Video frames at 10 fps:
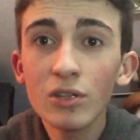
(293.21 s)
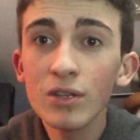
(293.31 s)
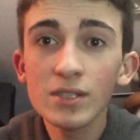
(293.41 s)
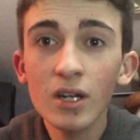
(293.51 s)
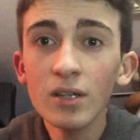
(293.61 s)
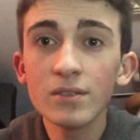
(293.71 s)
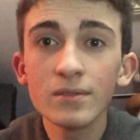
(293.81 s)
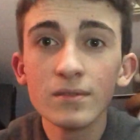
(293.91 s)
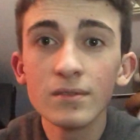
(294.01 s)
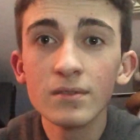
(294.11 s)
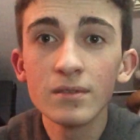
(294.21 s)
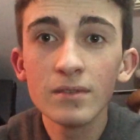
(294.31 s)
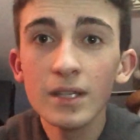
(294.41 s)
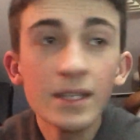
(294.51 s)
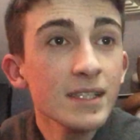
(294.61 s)
gets hurt?
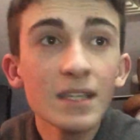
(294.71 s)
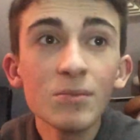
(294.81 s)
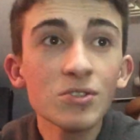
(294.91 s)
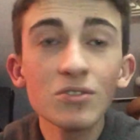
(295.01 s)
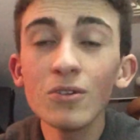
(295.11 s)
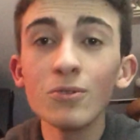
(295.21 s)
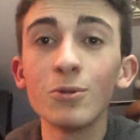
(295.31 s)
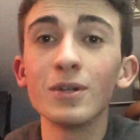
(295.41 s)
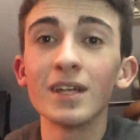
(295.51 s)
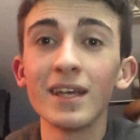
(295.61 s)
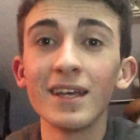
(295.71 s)
Then the team is screwed.